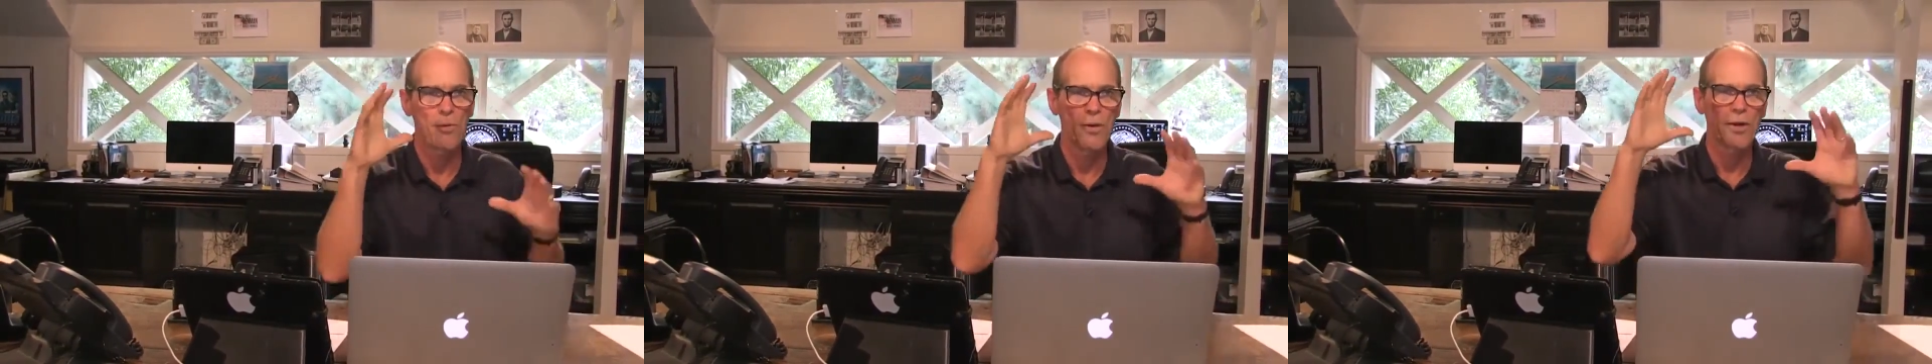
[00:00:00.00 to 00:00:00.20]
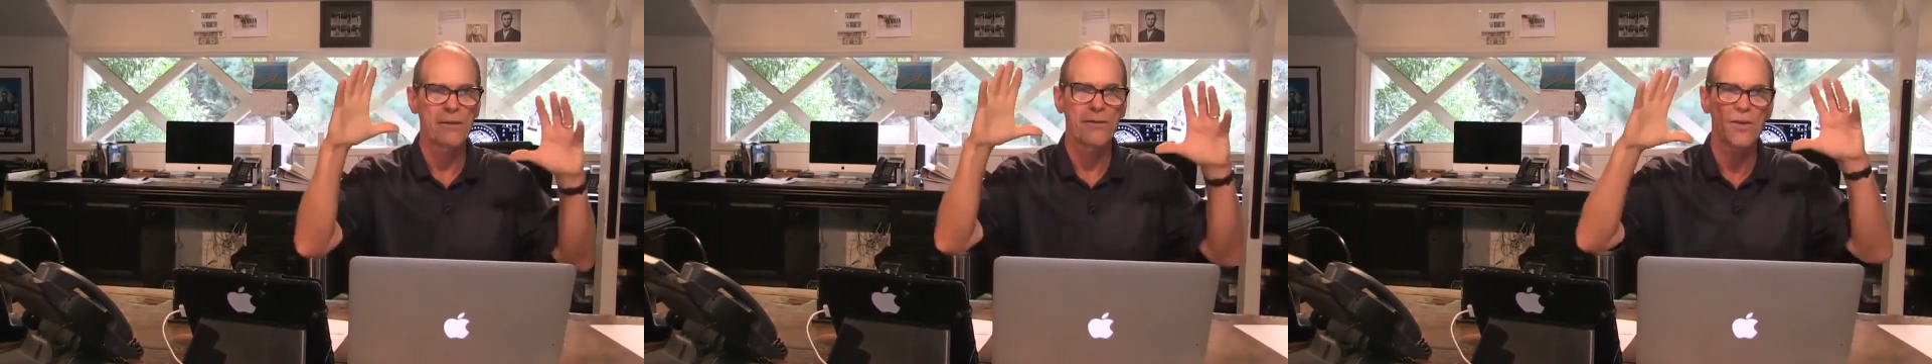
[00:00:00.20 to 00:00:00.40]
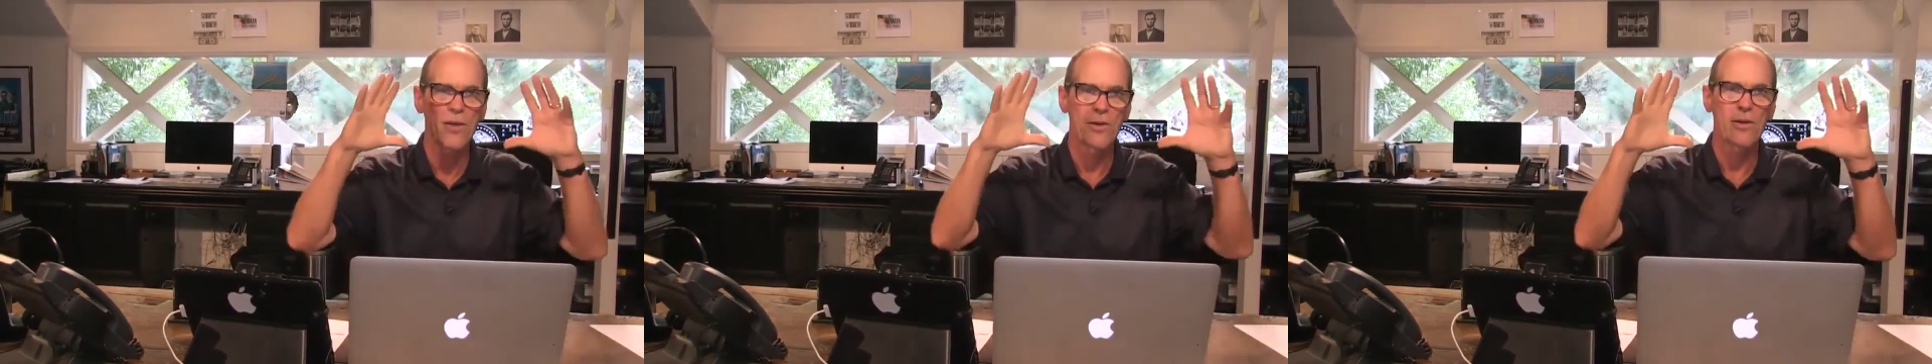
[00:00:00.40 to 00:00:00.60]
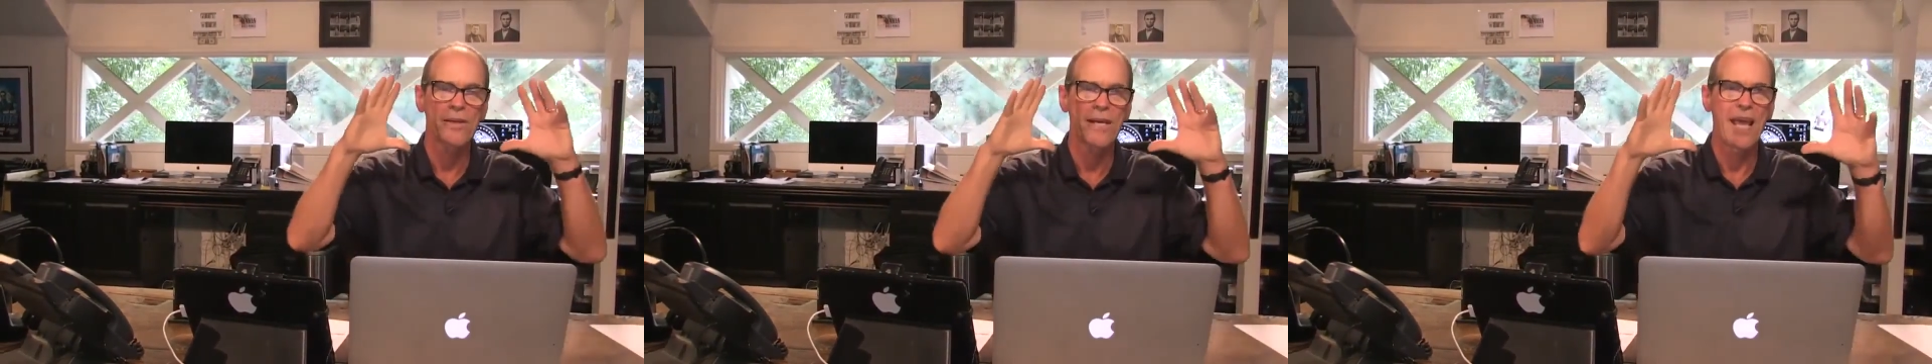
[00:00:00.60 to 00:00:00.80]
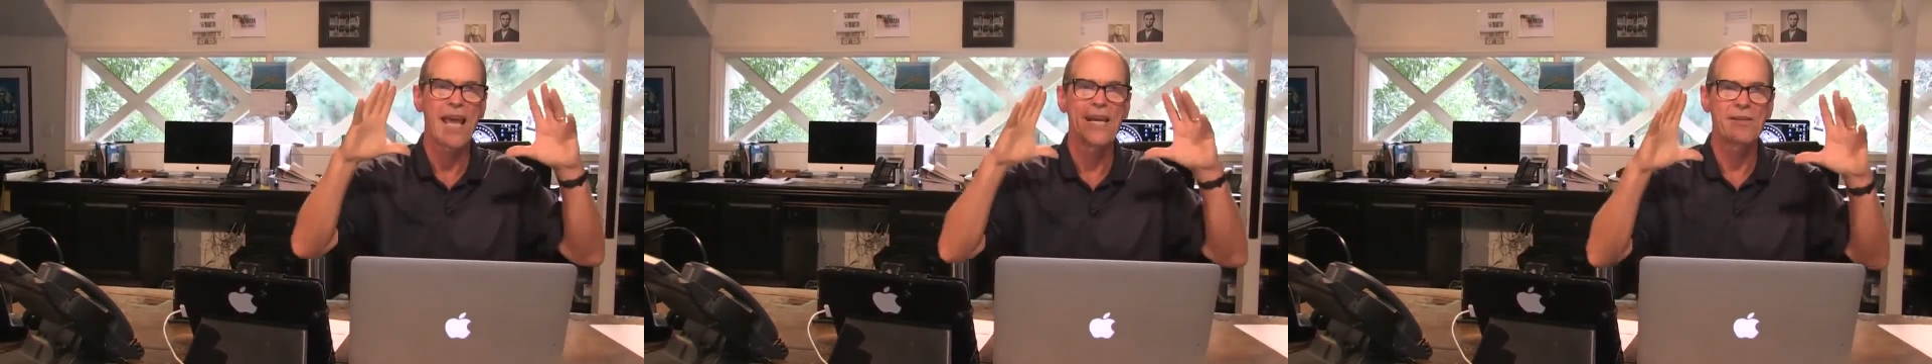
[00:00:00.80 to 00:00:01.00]
Put your
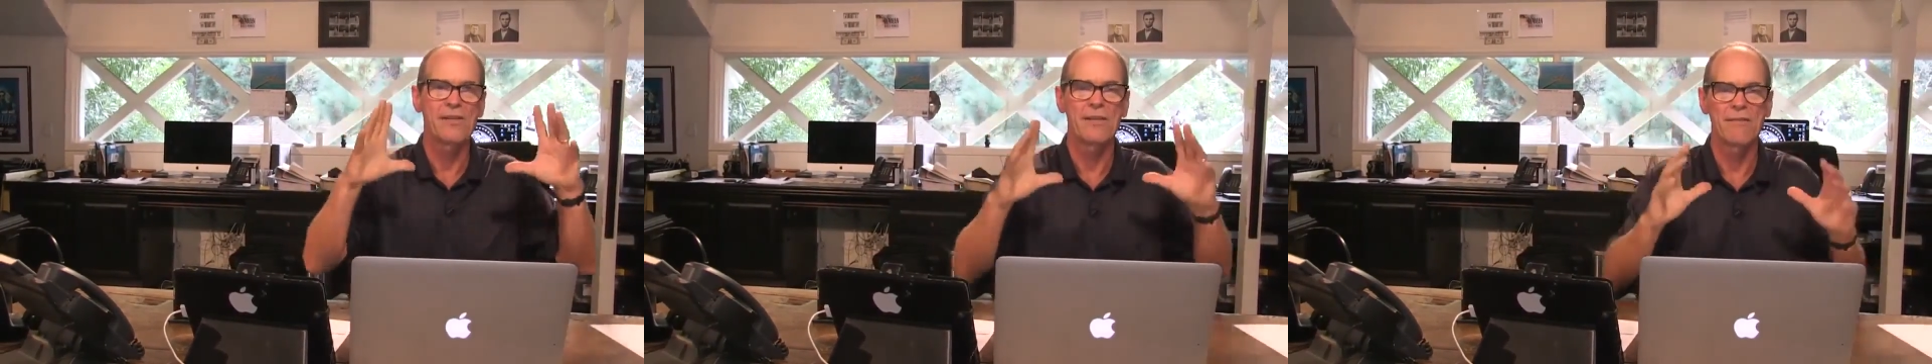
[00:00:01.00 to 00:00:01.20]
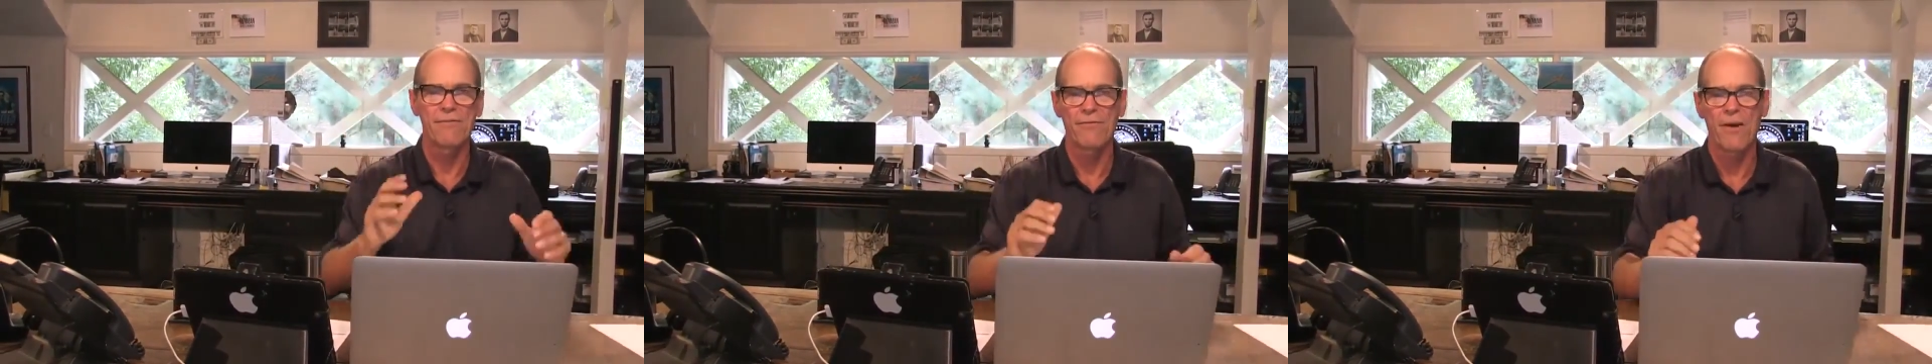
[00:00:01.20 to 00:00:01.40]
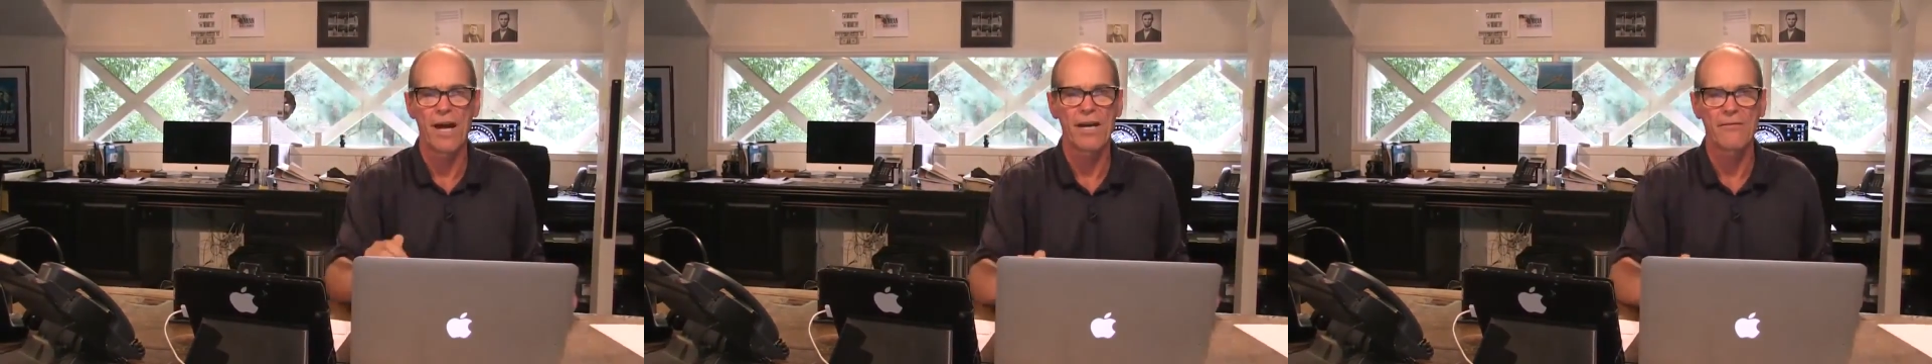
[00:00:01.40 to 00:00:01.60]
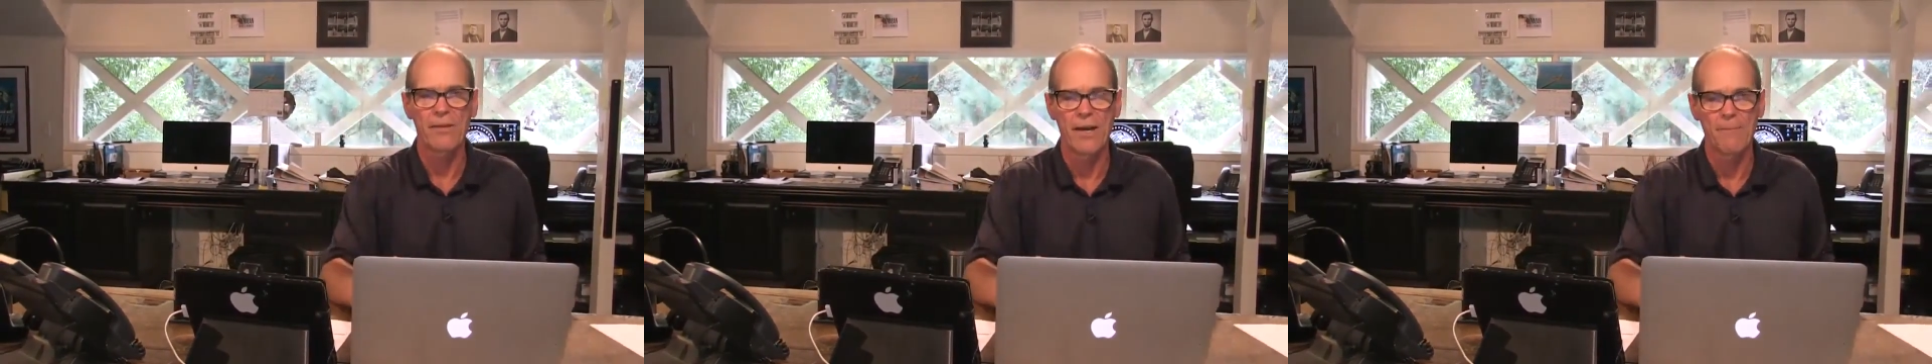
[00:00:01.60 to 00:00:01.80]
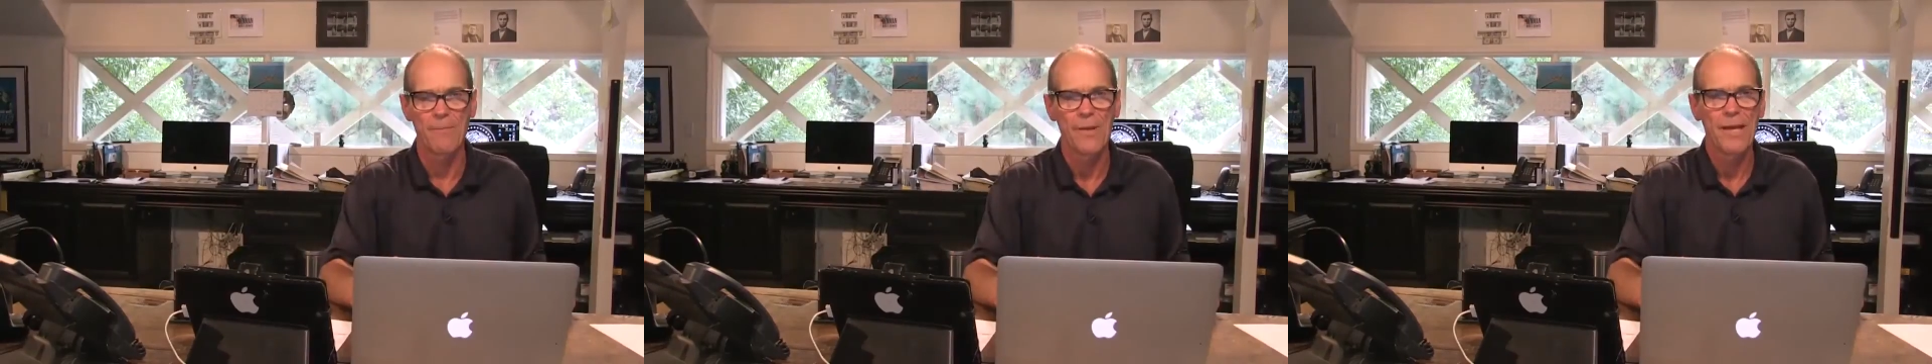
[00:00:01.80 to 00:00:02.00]
case in front of
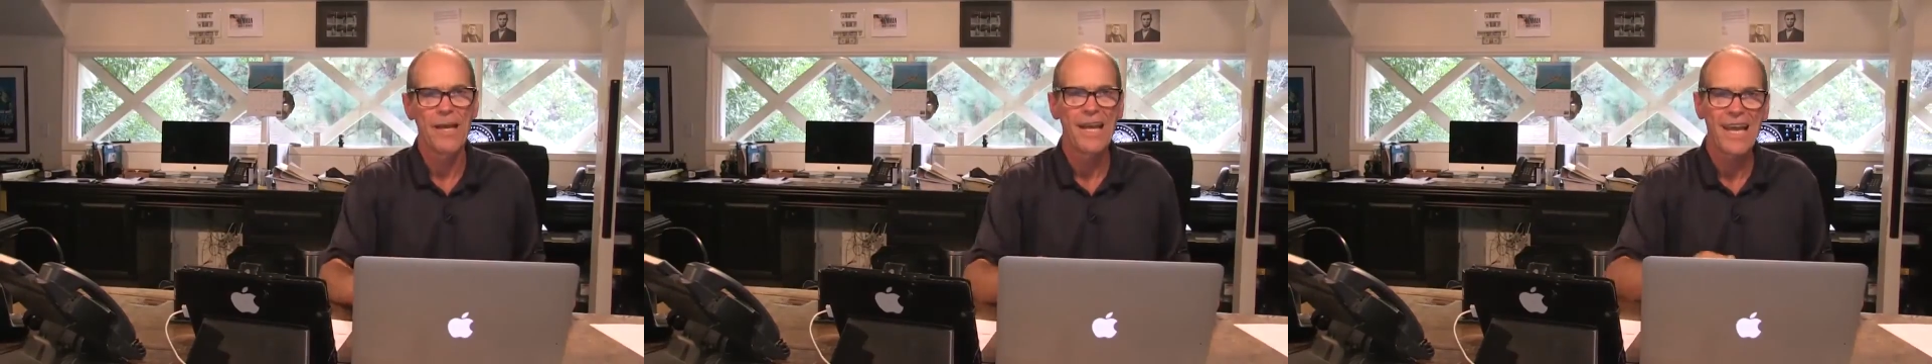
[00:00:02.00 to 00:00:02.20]
them